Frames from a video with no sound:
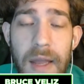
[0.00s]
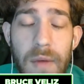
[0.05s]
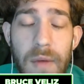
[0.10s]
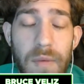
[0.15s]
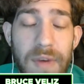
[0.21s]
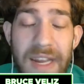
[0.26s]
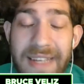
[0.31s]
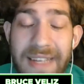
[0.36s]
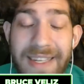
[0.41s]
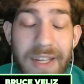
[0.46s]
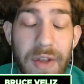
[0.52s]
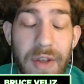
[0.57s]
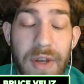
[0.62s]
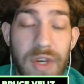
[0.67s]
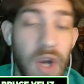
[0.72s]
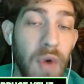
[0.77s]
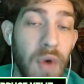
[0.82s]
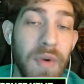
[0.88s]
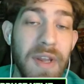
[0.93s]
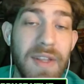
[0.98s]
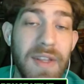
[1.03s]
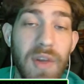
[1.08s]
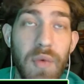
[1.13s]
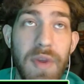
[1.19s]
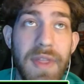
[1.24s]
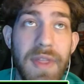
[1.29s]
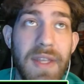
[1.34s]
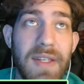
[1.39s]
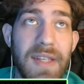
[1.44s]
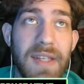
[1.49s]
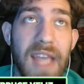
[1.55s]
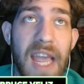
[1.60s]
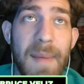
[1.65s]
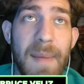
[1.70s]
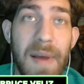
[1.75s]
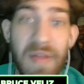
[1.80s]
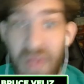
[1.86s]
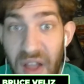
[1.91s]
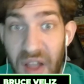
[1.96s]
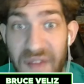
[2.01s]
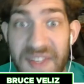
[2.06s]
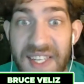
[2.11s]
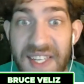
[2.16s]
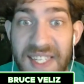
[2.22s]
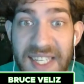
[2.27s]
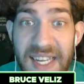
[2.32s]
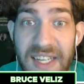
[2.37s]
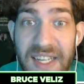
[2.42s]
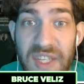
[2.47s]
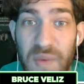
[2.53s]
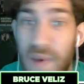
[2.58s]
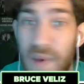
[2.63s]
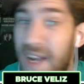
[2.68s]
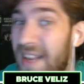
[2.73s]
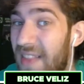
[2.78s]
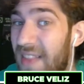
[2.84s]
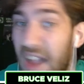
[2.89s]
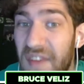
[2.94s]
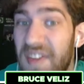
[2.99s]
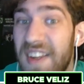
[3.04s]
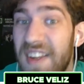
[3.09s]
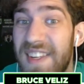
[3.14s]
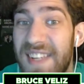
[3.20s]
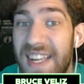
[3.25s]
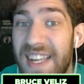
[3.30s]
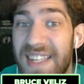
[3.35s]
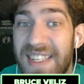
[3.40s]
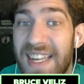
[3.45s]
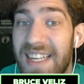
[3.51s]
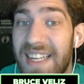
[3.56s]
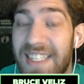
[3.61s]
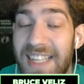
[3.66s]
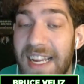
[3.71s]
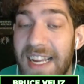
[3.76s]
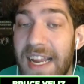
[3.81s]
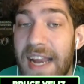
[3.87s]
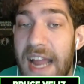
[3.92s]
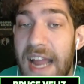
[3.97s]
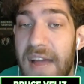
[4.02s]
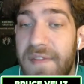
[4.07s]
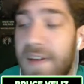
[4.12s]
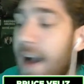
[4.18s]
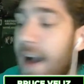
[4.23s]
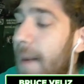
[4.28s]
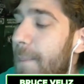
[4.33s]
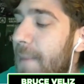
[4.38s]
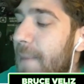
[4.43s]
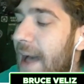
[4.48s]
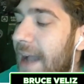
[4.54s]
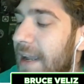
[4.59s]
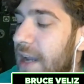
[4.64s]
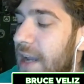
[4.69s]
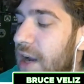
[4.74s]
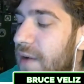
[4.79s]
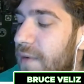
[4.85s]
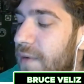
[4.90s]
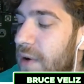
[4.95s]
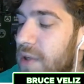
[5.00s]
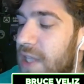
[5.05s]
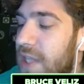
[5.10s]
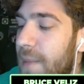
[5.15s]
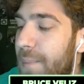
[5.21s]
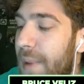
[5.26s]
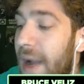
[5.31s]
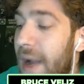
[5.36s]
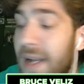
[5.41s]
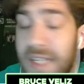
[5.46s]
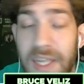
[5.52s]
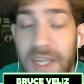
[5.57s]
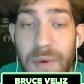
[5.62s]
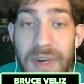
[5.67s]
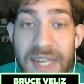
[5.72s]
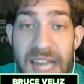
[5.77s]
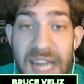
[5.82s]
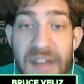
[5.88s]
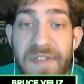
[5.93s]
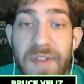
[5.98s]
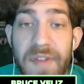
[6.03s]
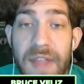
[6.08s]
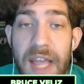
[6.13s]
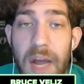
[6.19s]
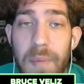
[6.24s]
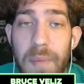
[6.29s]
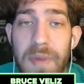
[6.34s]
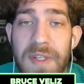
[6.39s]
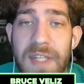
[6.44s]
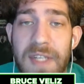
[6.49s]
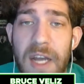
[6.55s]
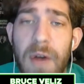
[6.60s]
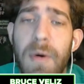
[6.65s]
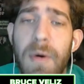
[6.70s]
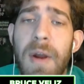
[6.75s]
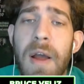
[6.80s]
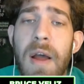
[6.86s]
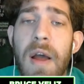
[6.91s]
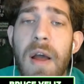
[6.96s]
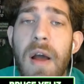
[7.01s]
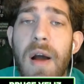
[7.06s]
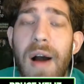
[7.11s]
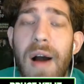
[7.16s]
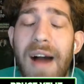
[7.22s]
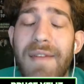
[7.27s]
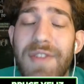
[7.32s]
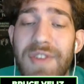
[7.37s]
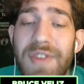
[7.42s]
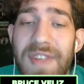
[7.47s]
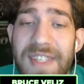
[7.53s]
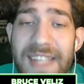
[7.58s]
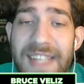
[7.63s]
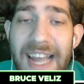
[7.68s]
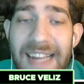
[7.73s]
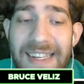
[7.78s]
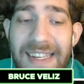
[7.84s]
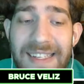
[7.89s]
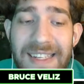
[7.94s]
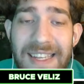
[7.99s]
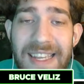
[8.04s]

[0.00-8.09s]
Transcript: Necessarily don't need to win this game. I'd love to see us win. Love to see us get a second half comeback here versus the Bucks. It would definitely help us out. Obviously, sad to see